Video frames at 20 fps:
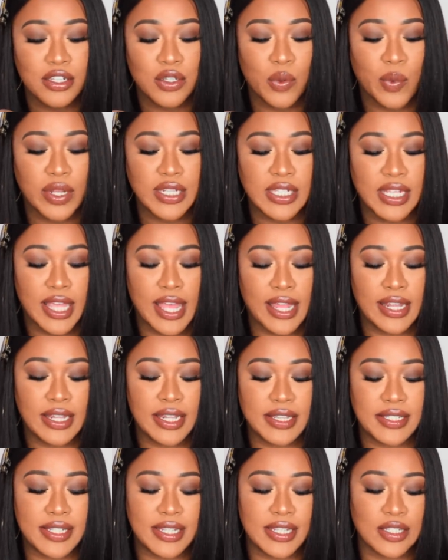So once again,
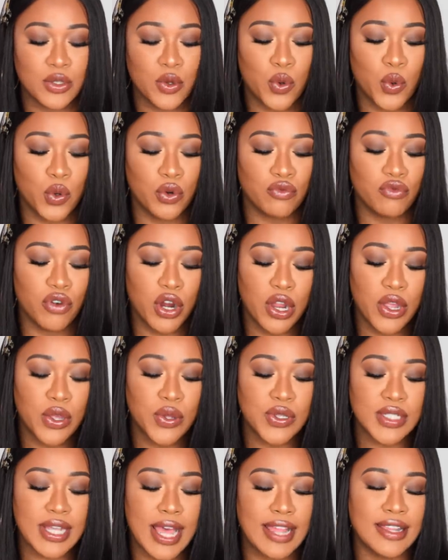this is called
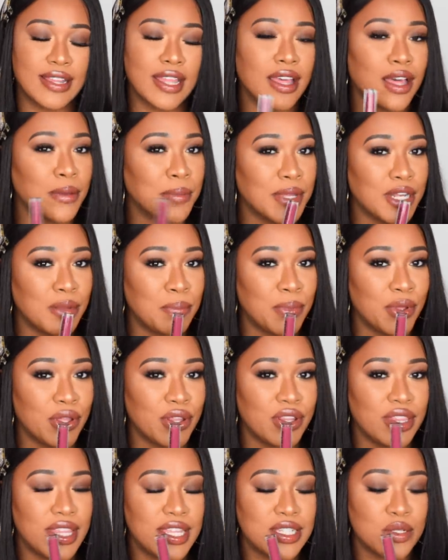Rose. I think I'm gonna
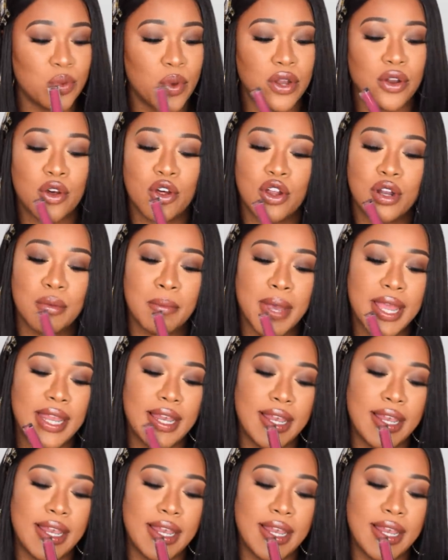put this one on my